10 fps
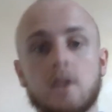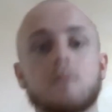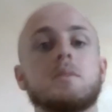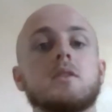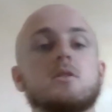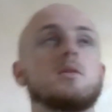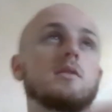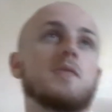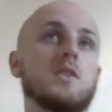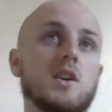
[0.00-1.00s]
I've been doing
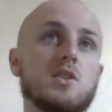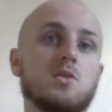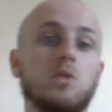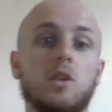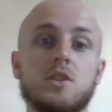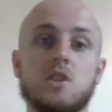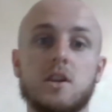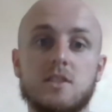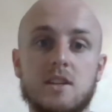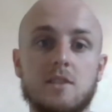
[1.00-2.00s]
foundational knowledge in
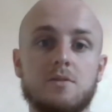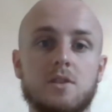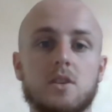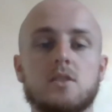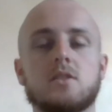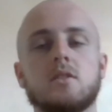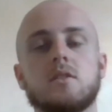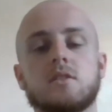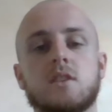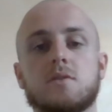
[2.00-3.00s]
IT first and
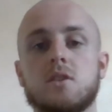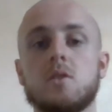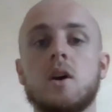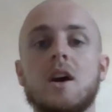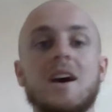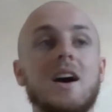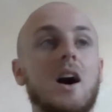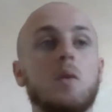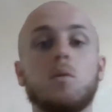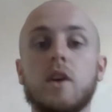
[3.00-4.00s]
stuff, so
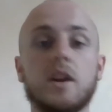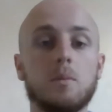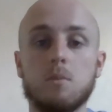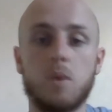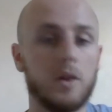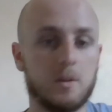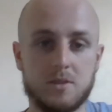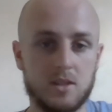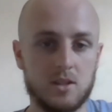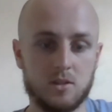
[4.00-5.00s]
I'm really not in a
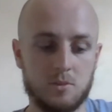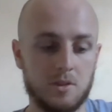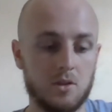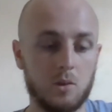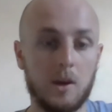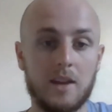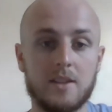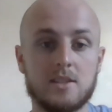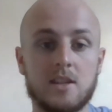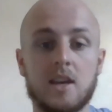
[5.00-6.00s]
position to be doing well in
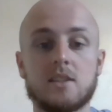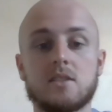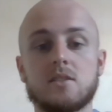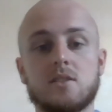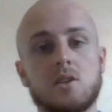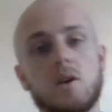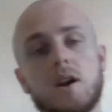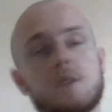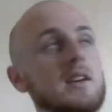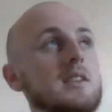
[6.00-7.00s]
this test. So I
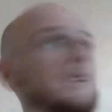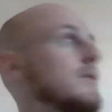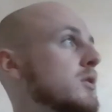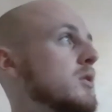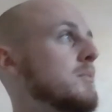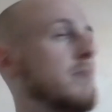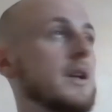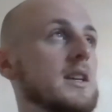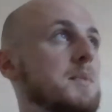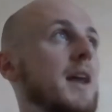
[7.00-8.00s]
said, if you could
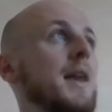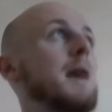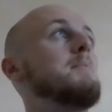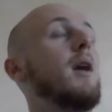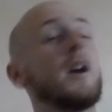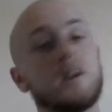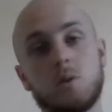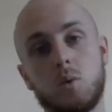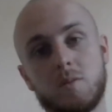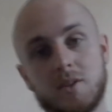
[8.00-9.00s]
please bear that in
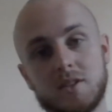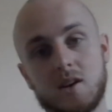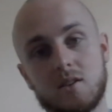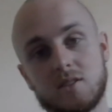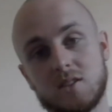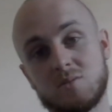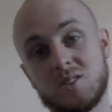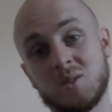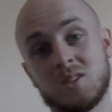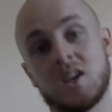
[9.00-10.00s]
mind with my test
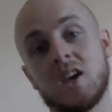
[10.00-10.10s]
results.